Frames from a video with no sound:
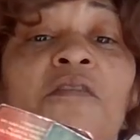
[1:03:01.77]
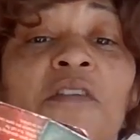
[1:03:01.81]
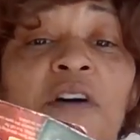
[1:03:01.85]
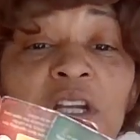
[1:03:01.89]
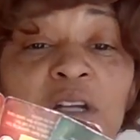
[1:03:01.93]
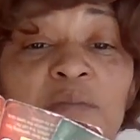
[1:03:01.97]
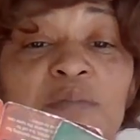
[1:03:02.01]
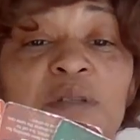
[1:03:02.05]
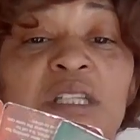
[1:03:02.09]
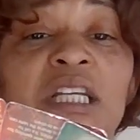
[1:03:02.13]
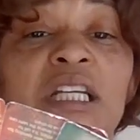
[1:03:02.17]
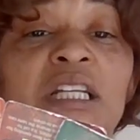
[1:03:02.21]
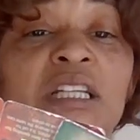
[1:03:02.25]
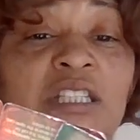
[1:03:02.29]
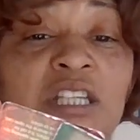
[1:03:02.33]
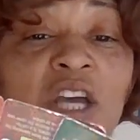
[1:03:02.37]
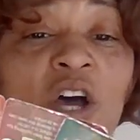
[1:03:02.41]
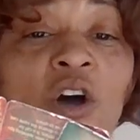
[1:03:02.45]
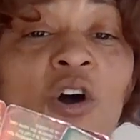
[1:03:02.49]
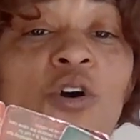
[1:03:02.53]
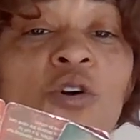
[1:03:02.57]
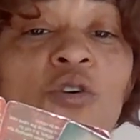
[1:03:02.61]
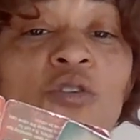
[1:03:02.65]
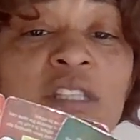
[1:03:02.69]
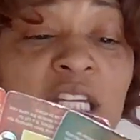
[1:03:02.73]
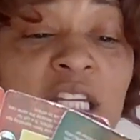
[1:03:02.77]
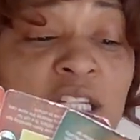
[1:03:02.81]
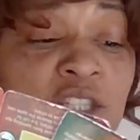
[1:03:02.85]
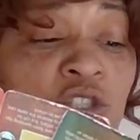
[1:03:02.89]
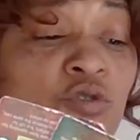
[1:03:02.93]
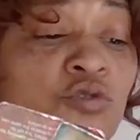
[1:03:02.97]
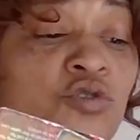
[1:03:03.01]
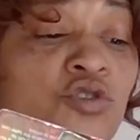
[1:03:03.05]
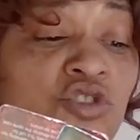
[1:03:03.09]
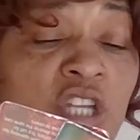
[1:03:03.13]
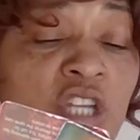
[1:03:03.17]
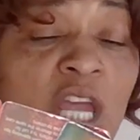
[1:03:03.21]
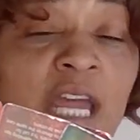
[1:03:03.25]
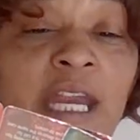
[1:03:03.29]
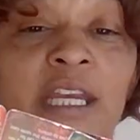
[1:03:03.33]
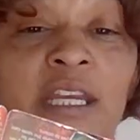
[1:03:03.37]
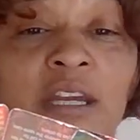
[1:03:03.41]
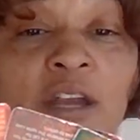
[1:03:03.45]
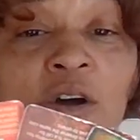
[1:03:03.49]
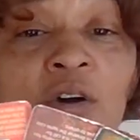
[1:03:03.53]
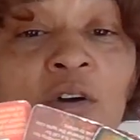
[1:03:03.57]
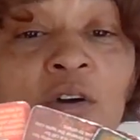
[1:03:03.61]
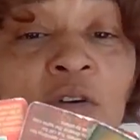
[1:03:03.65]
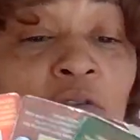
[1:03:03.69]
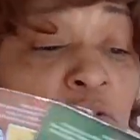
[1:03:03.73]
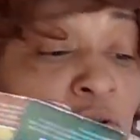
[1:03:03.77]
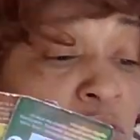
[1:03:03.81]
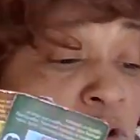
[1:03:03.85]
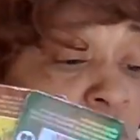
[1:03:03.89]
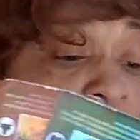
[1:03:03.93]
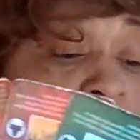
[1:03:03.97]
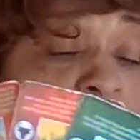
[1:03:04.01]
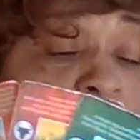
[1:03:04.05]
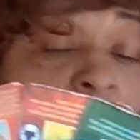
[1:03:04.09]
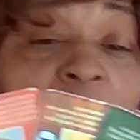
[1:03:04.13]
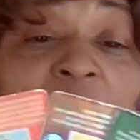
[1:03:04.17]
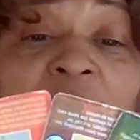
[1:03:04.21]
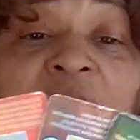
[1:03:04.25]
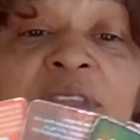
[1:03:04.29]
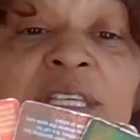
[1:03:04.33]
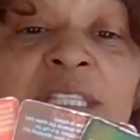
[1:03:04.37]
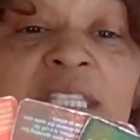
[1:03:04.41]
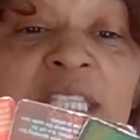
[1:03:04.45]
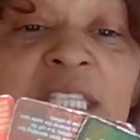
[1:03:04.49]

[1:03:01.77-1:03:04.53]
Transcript: for them 10 toes that you standing on about